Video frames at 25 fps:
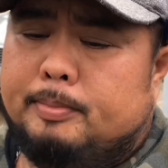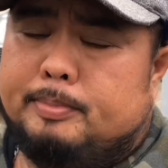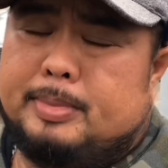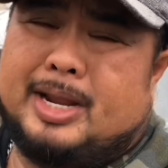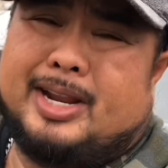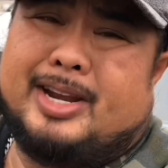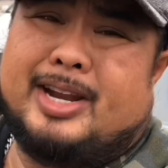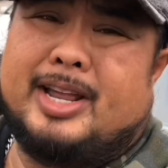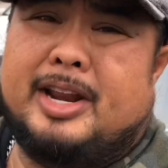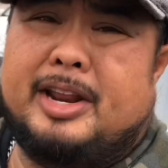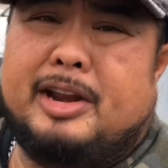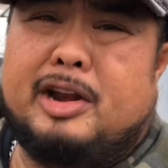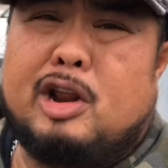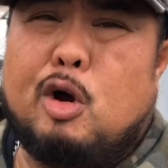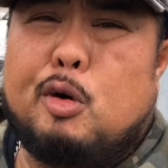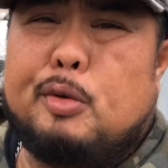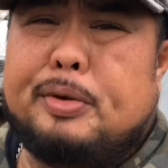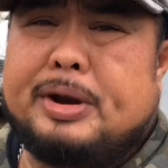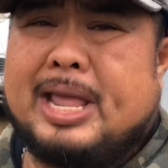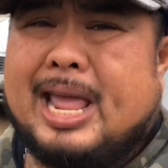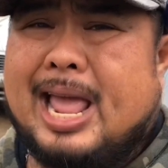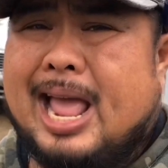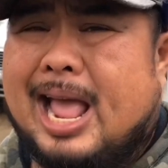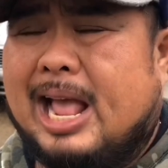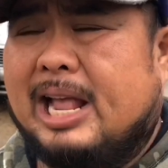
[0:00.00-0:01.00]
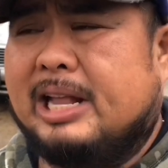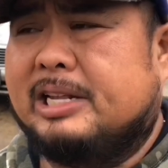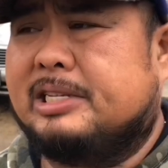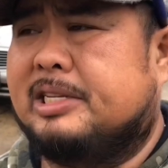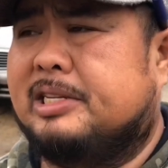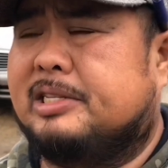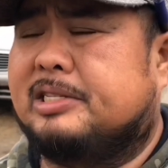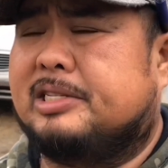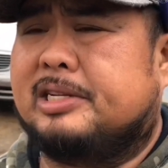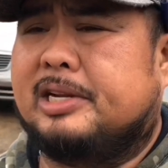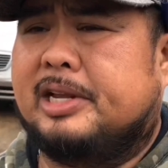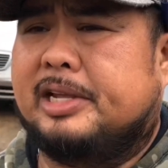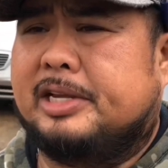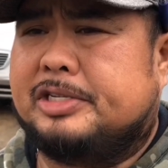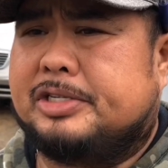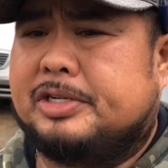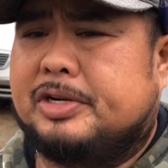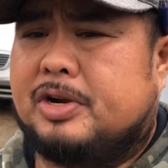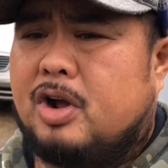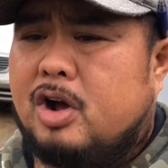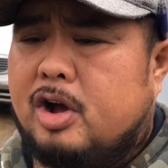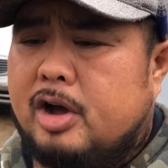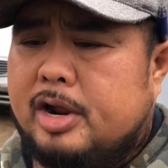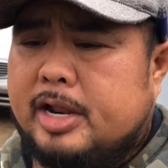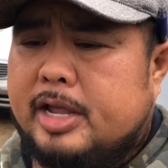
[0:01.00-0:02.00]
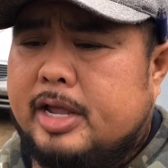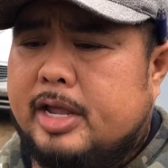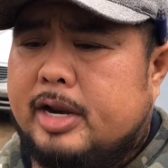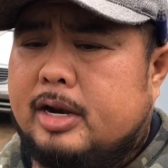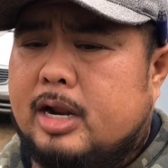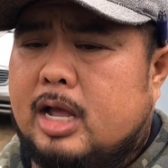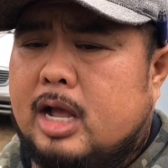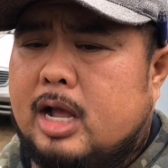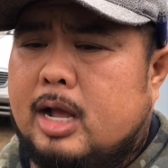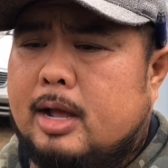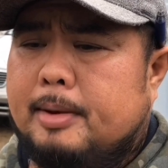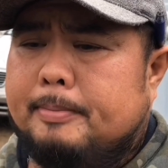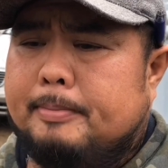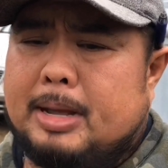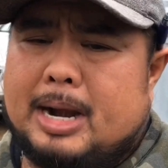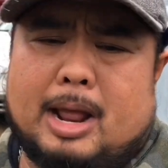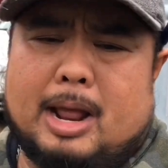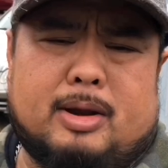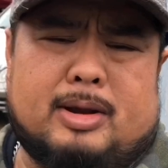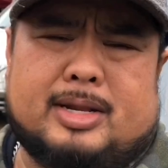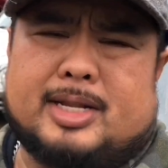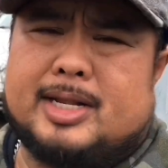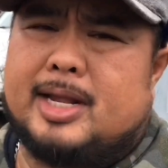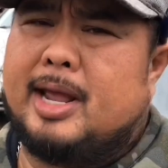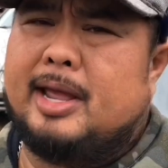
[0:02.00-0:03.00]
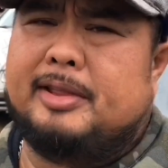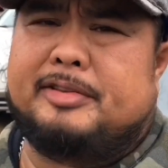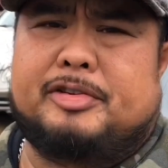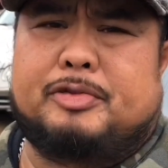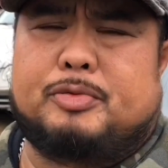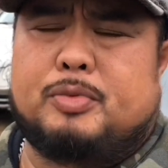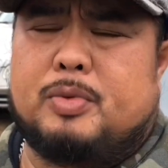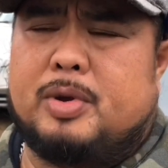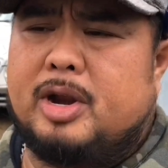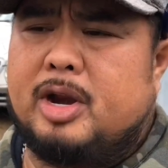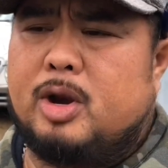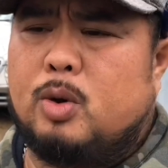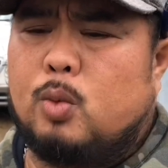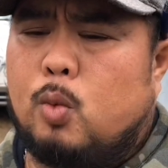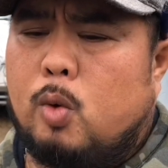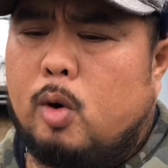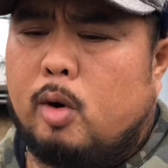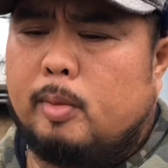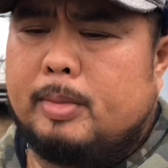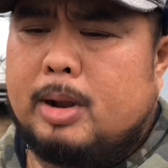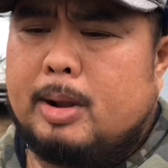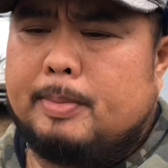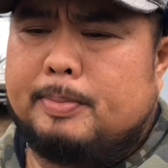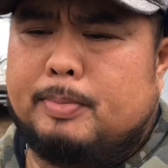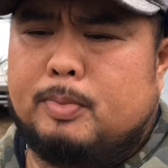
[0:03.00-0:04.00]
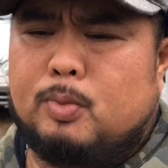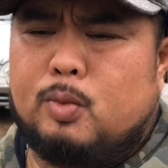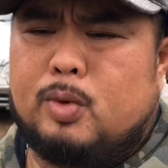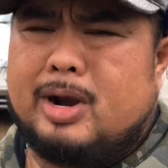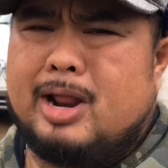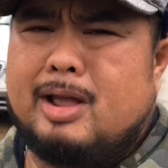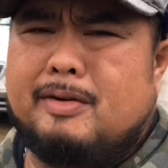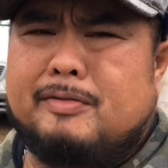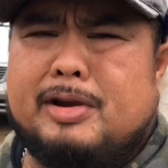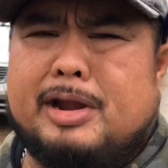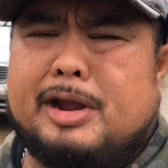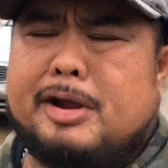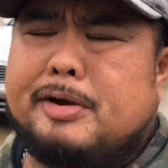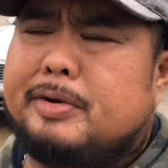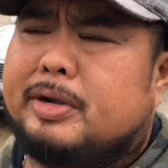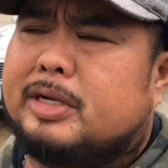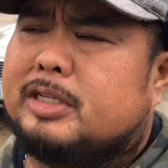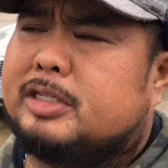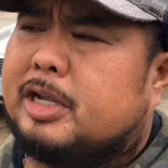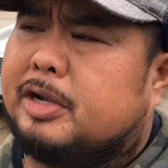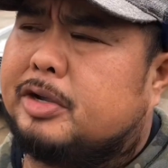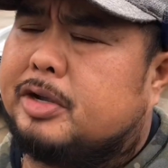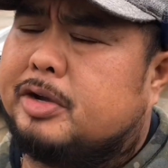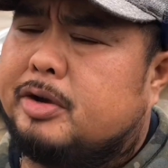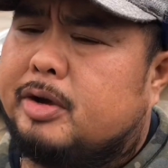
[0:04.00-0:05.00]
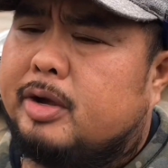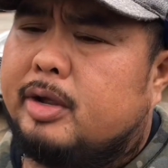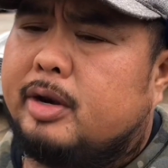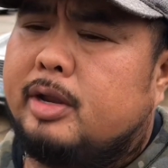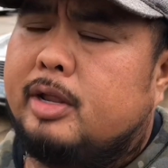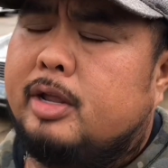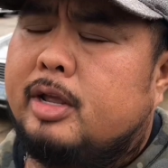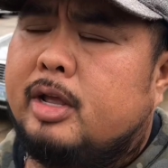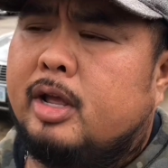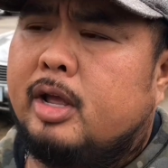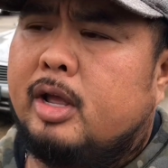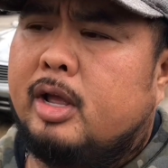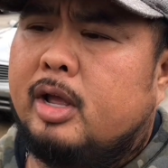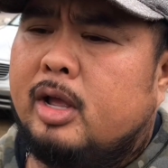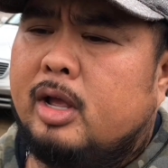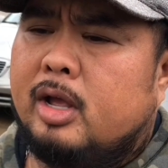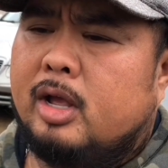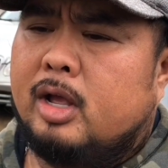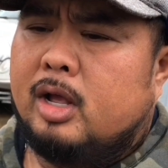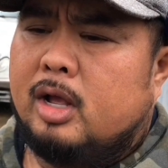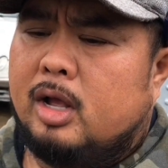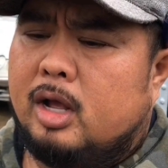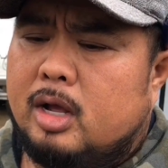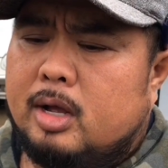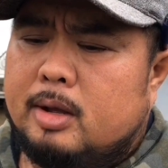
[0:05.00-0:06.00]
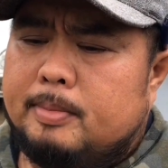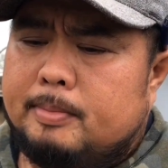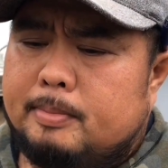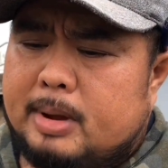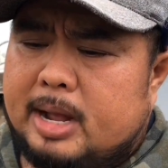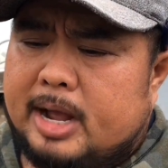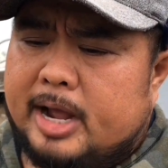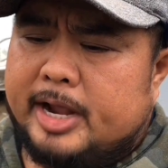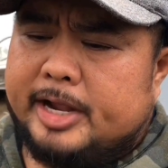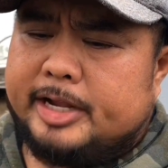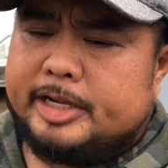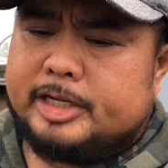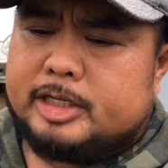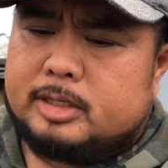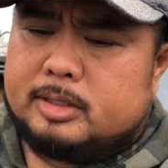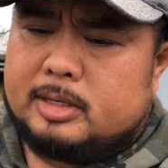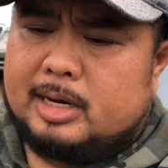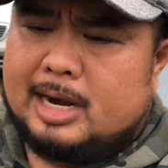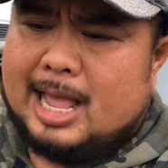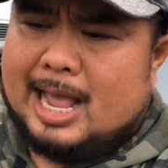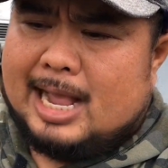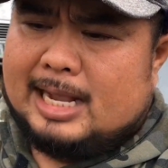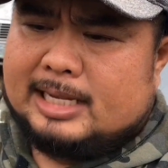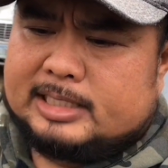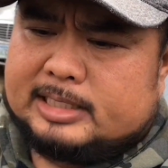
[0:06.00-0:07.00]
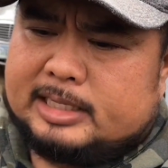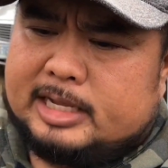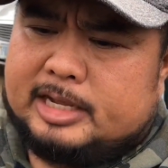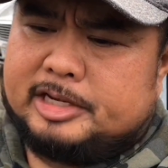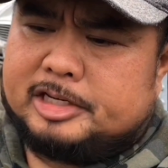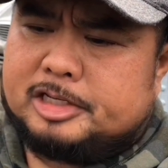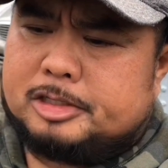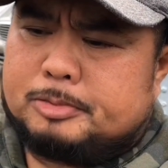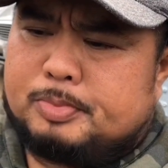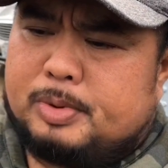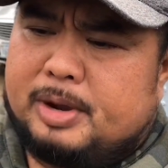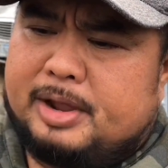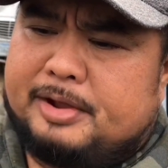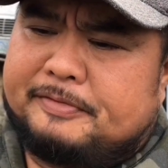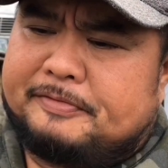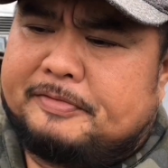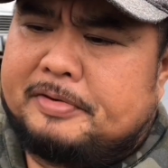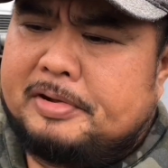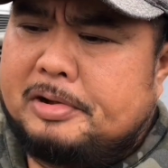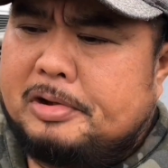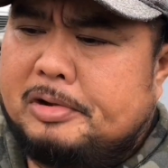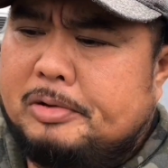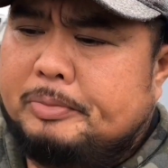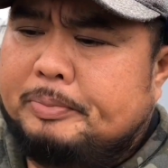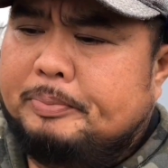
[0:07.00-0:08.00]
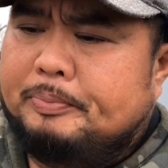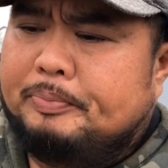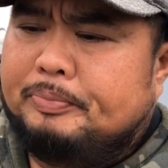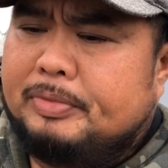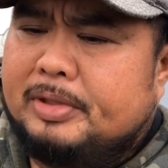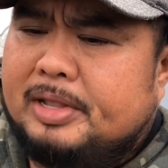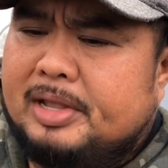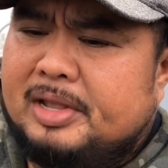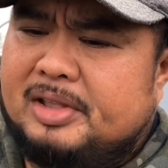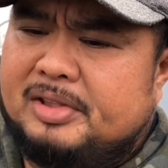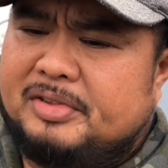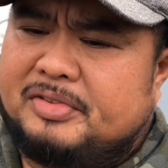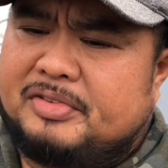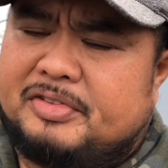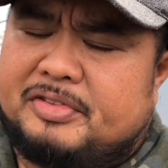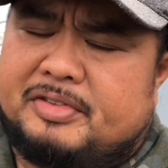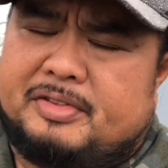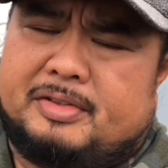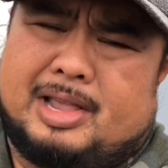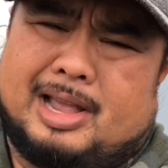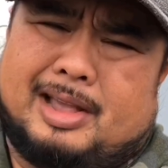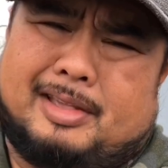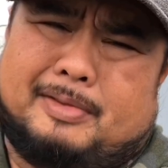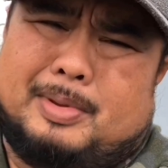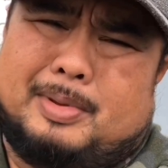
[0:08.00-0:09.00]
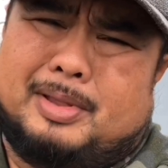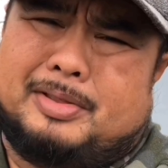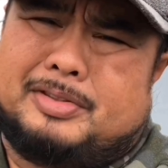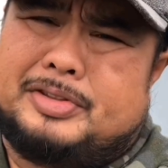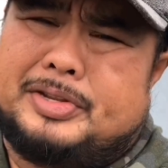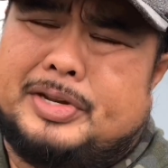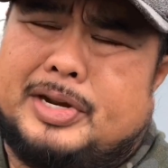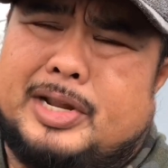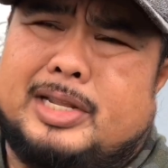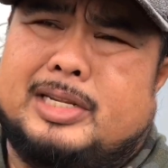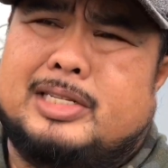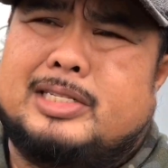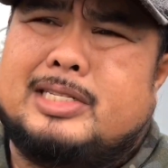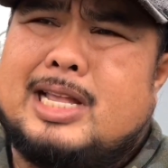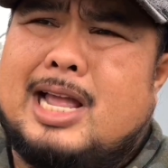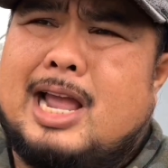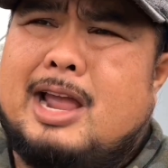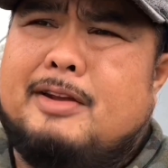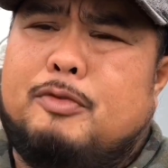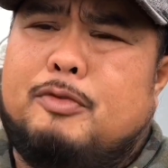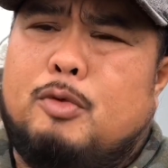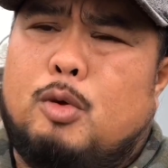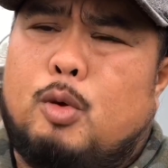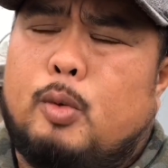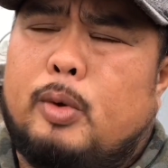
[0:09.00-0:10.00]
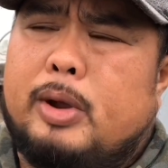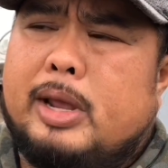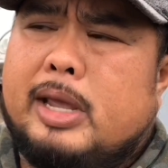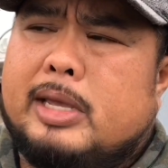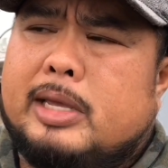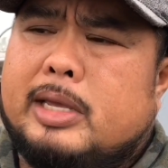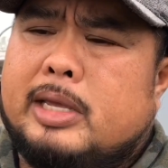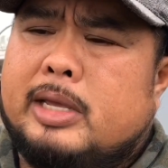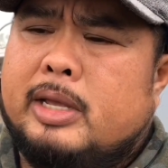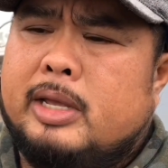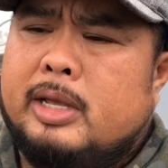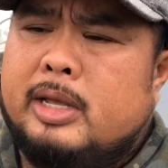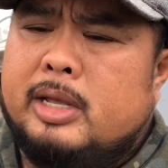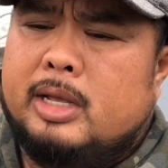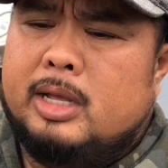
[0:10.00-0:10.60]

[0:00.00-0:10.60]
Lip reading: being that it already has insulation on it. But I just wanted to warm up whatever areas I could. My last kit spray foam has been sitting inside for a week.